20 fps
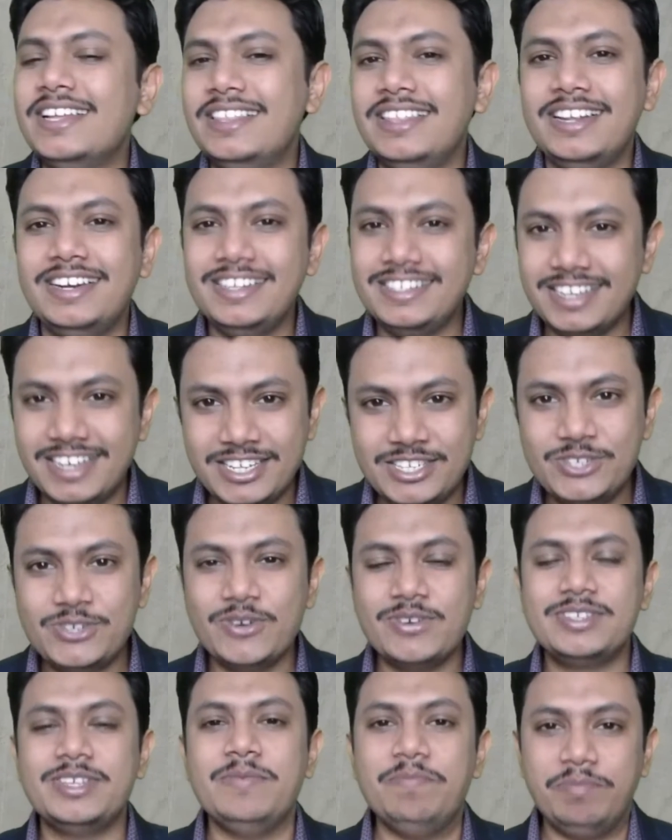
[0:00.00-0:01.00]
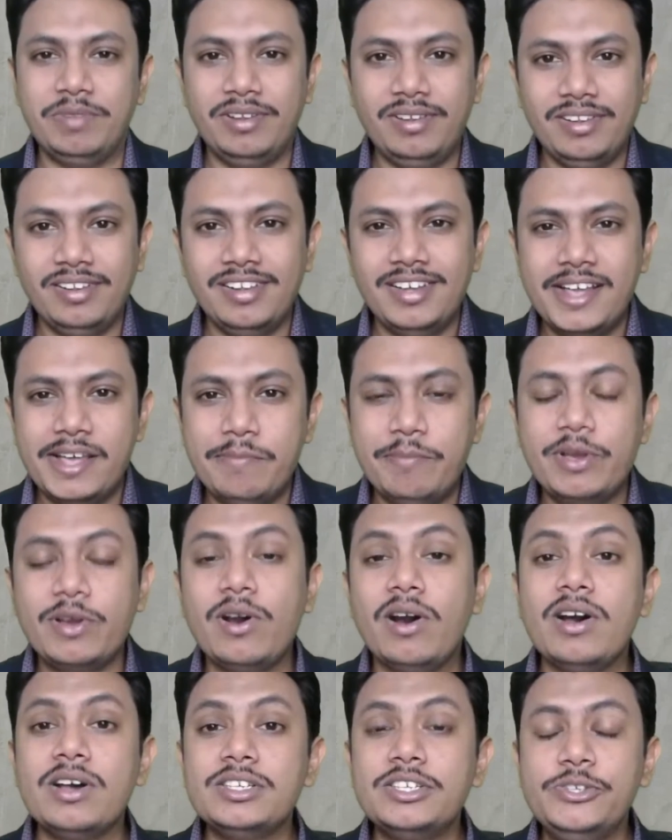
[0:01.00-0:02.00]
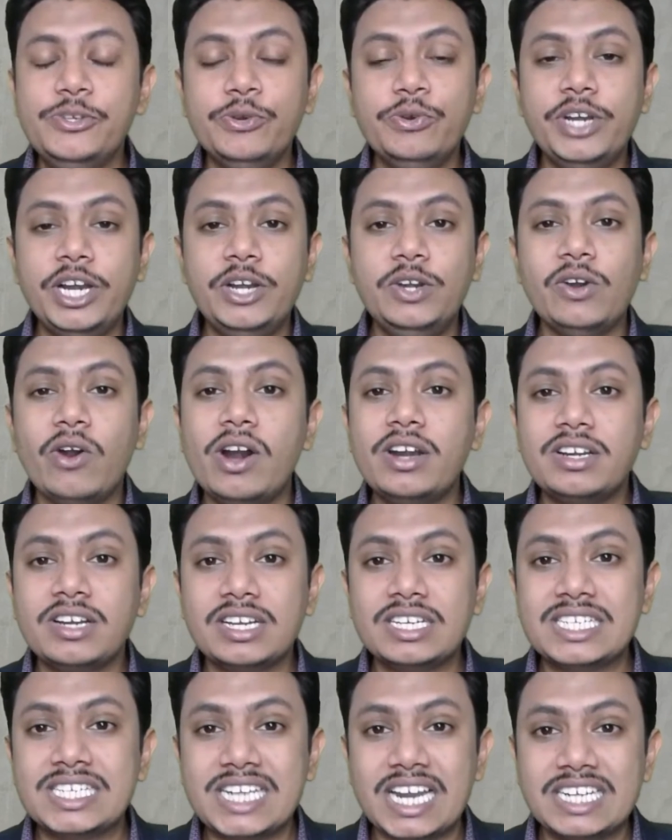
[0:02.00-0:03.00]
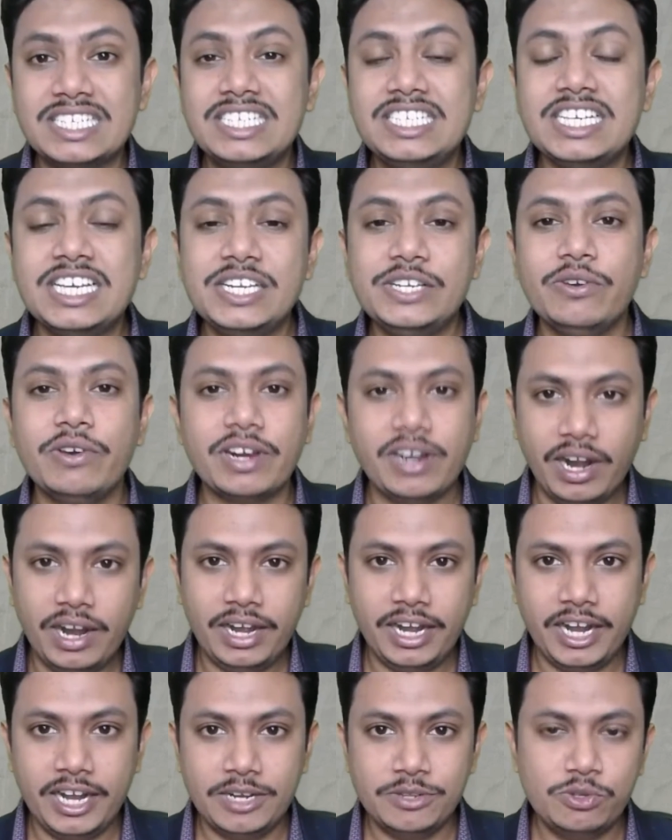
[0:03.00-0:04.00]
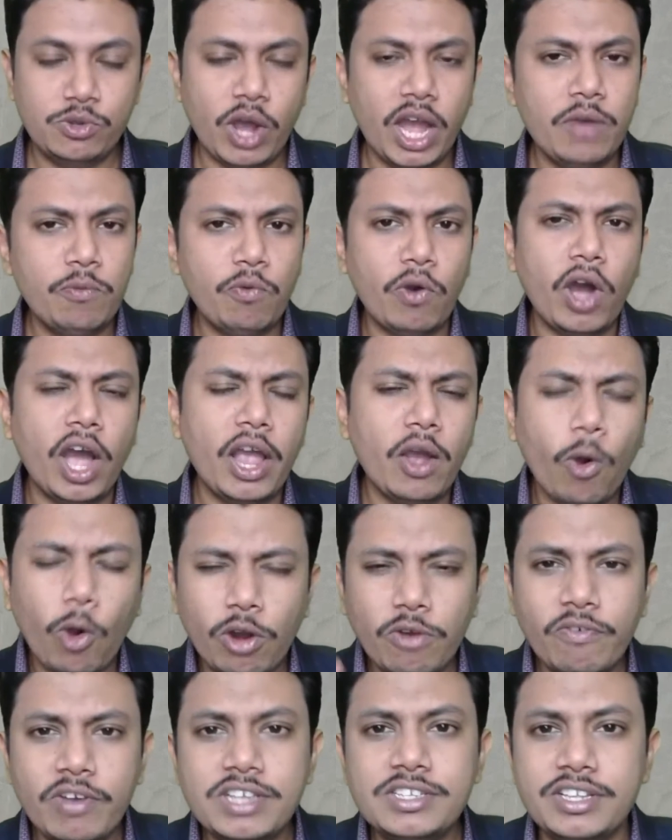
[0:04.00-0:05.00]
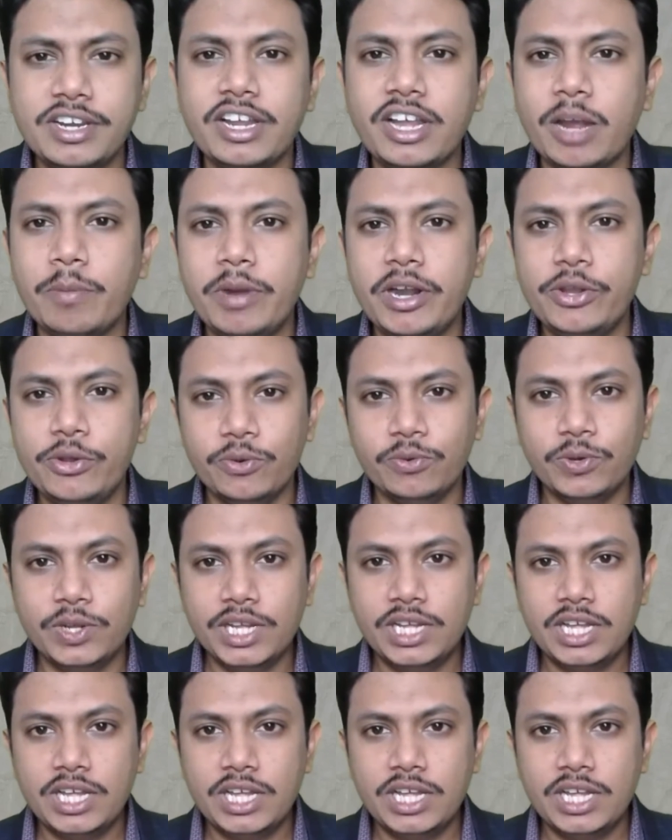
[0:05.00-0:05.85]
The reason is so simple. Because you did not structure your content. So I always recommend you,